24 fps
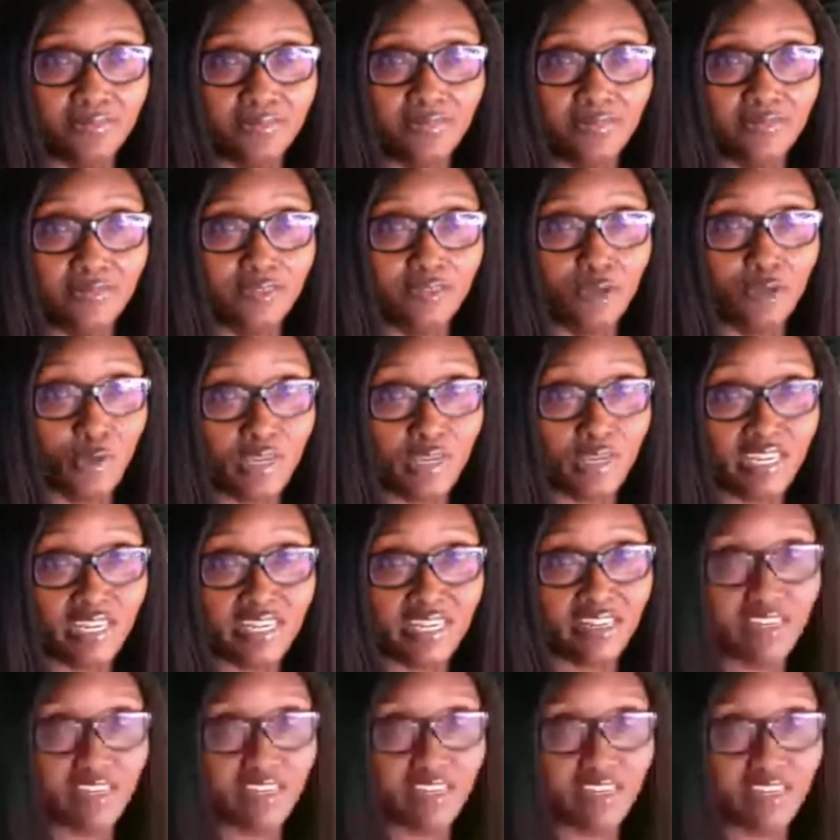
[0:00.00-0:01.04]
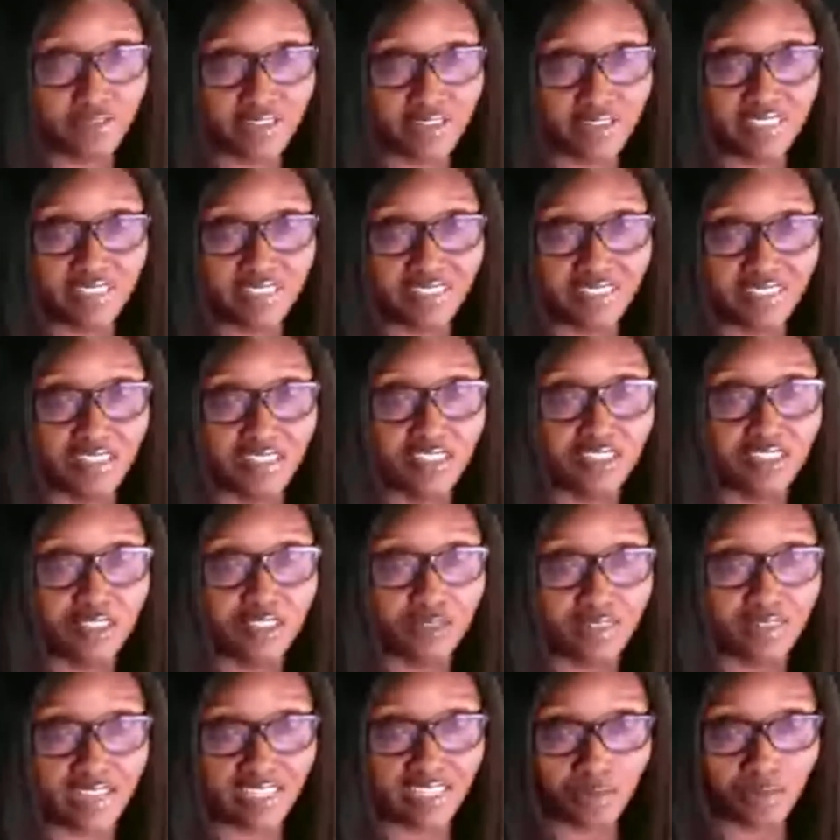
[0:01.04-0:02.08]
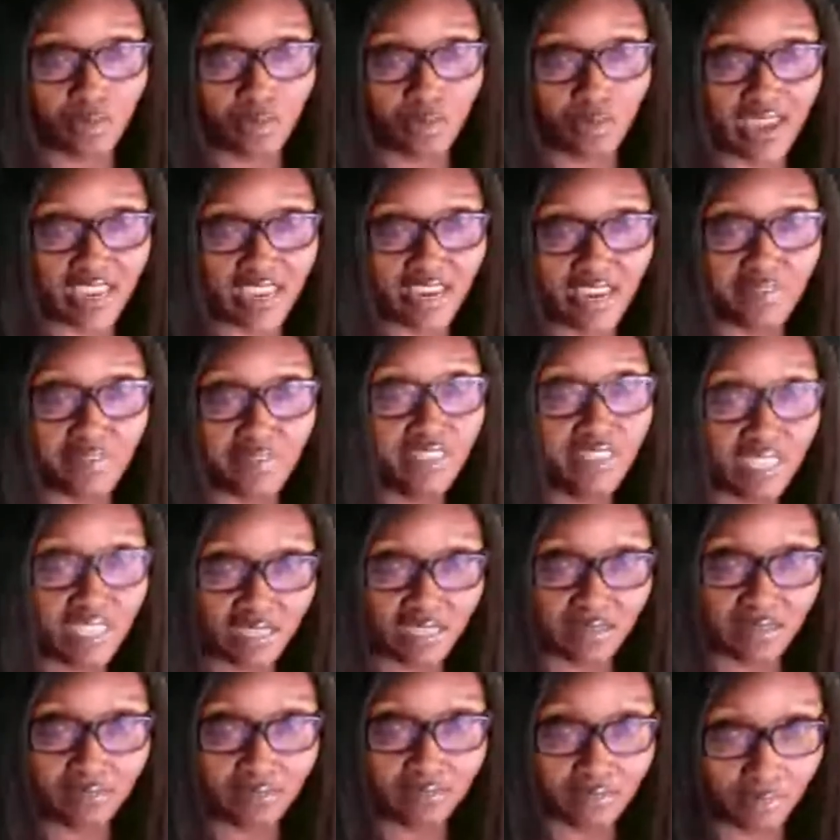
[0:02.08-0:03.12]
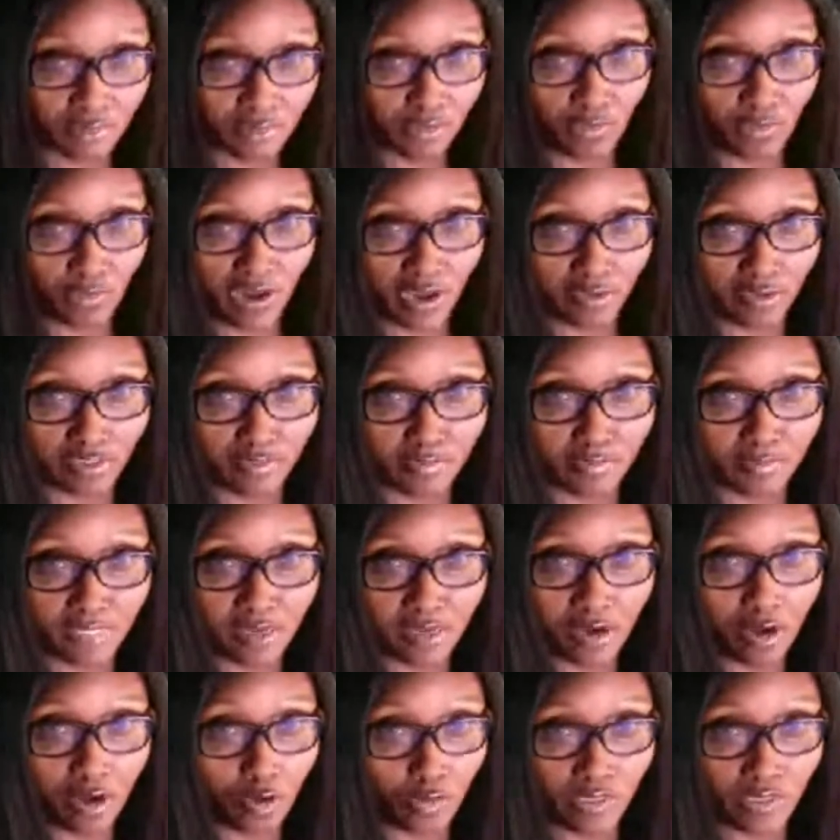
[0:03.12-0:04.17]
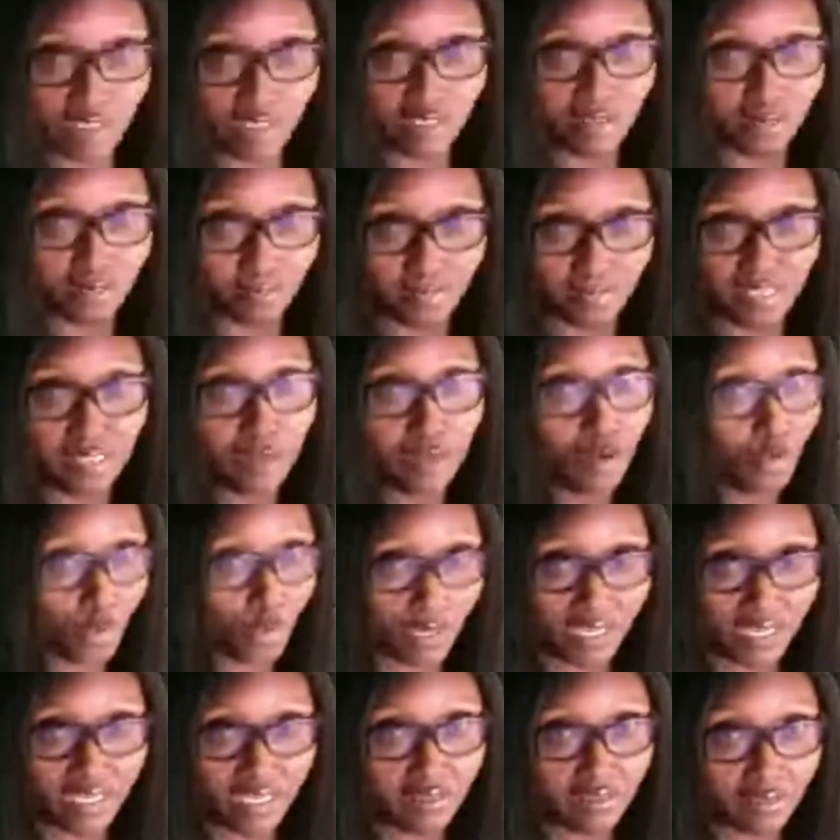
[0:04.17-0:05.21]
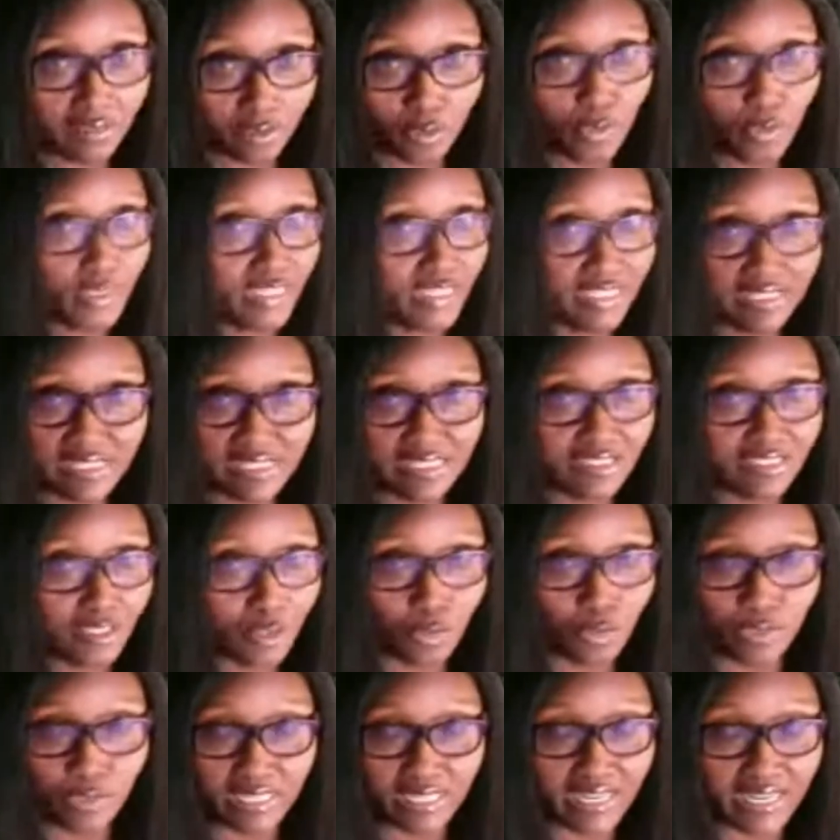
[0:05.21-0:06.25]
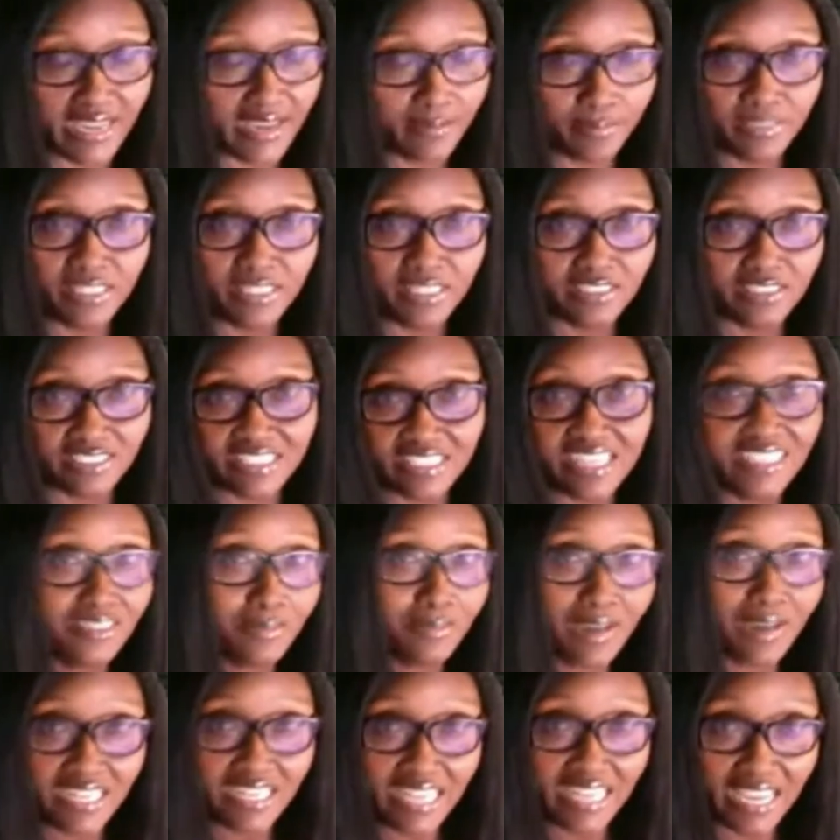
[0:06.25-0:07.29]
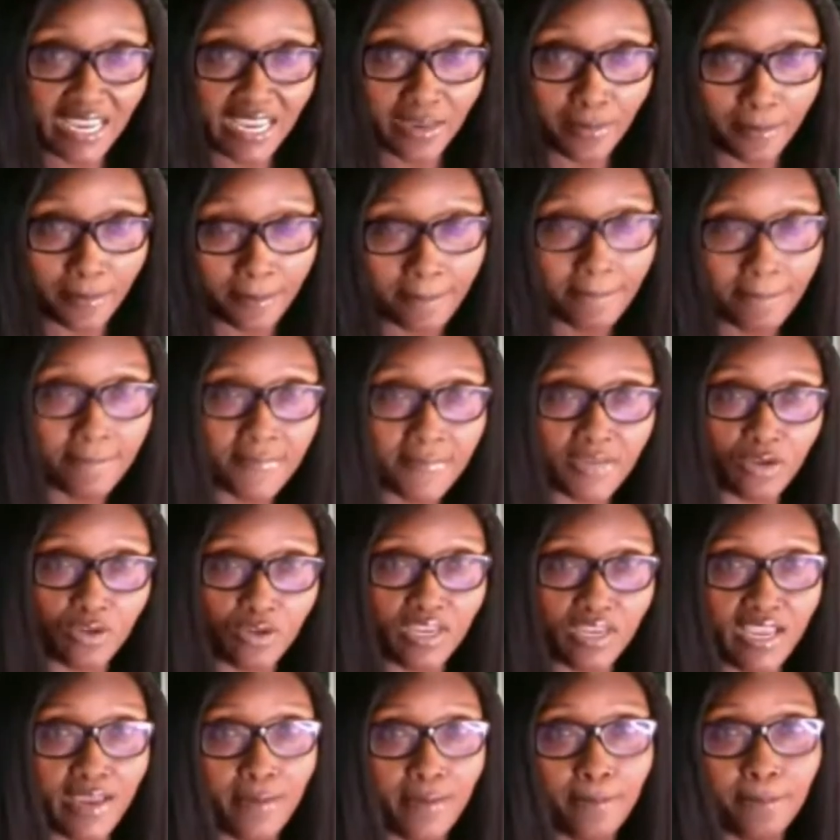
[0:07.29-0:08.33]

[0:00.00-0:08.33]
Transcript: queen in French, so that's why everything surrounds me always be queen this, queen that, because that's my name. Okay,